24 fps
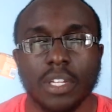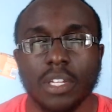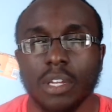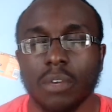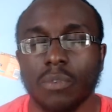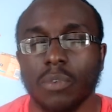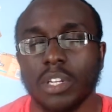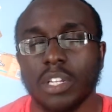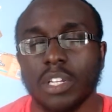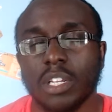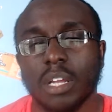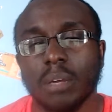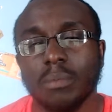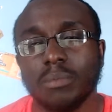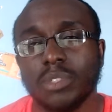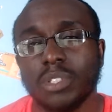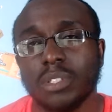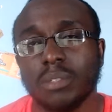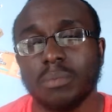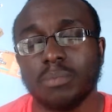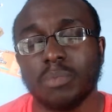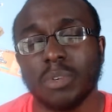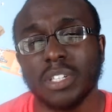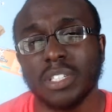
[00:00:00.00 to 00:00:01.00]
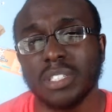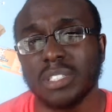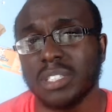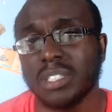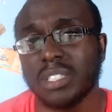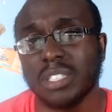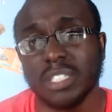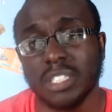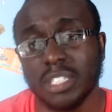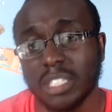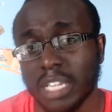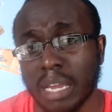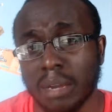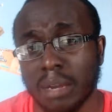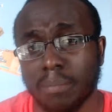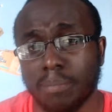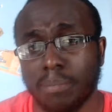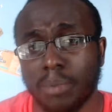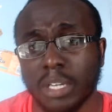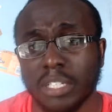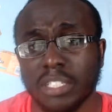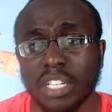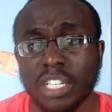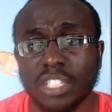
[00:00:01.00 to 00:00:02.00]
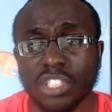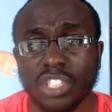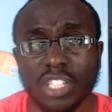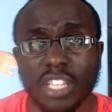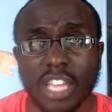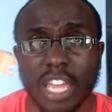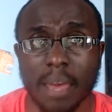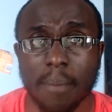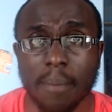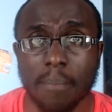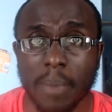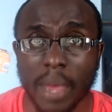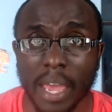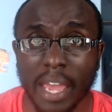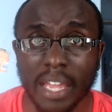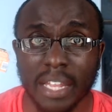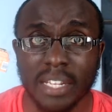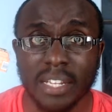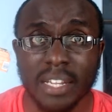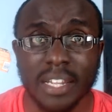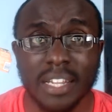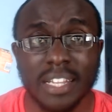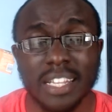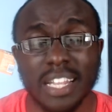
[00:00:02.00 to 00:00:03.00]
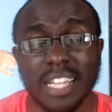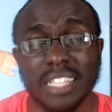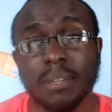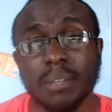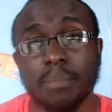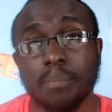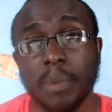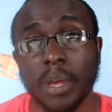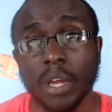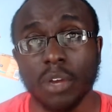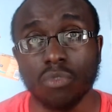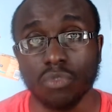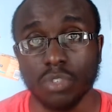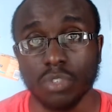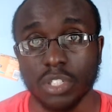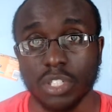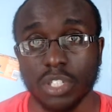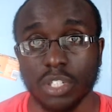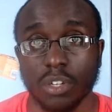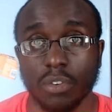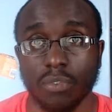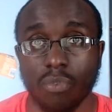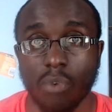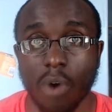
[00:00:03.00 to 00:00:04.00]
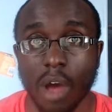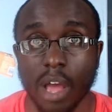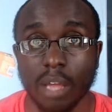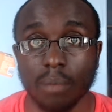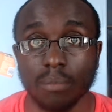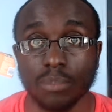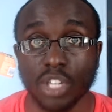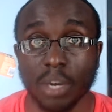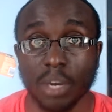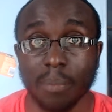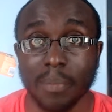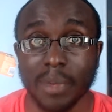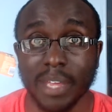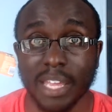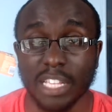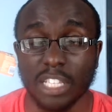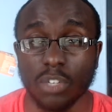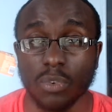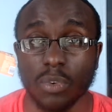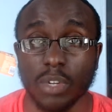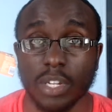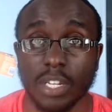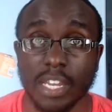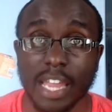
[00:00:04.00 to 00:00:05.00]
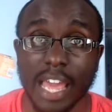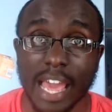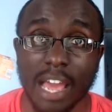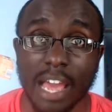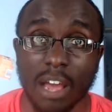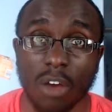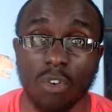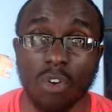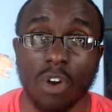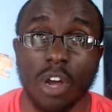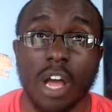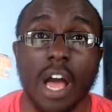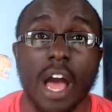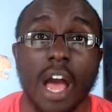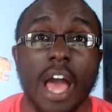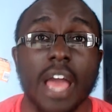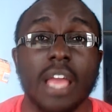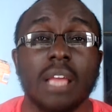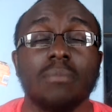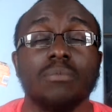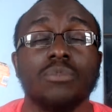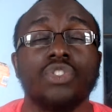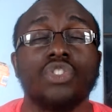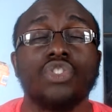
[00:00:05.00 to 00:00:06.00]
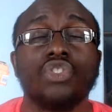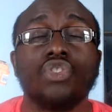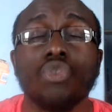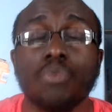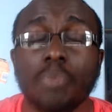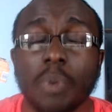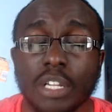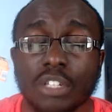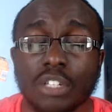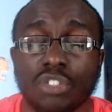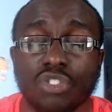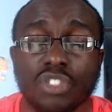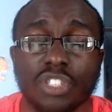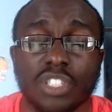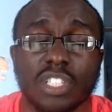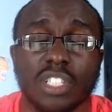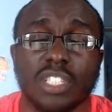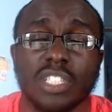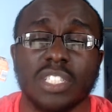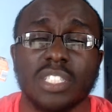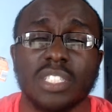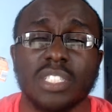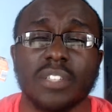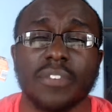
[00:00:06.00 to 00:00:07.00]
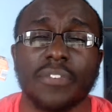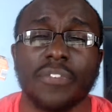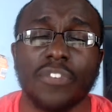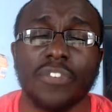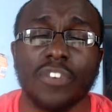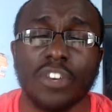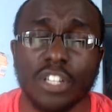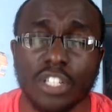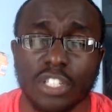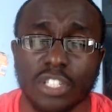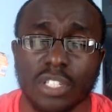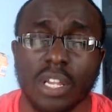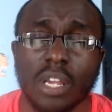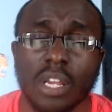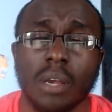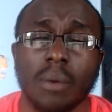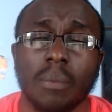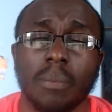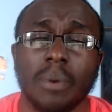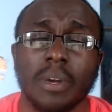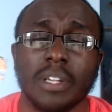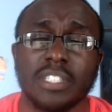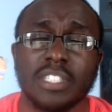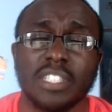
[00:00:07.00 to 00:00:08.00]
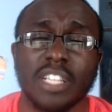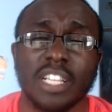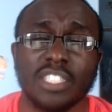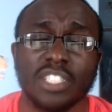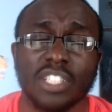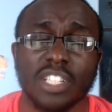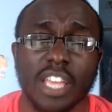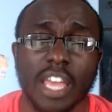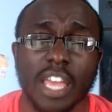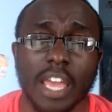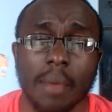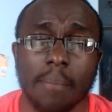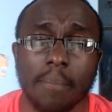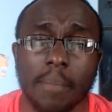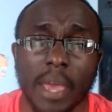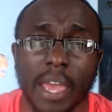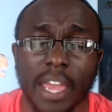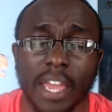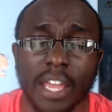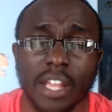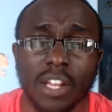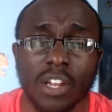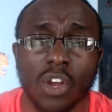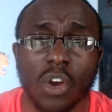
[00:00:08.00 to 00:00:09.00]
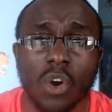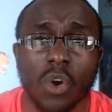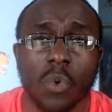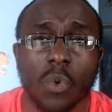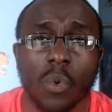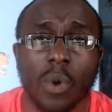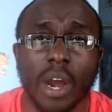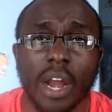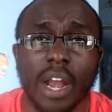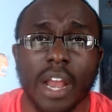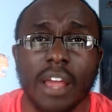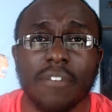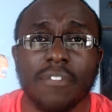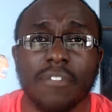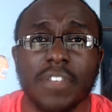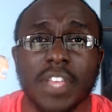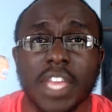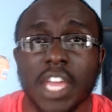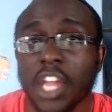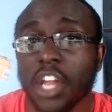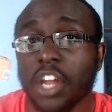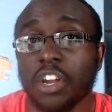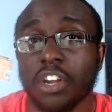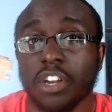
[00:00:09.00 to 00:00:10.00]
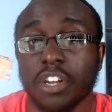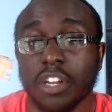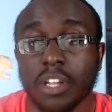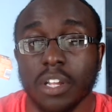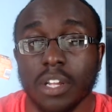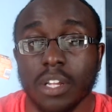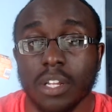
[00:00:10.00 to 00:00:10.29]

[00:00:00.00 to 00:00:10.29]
When it comes to this presidential campaign, that's a big reason of why I'm jumping into it. Now, I am super interested. This is the first presidential campaign where I have cared,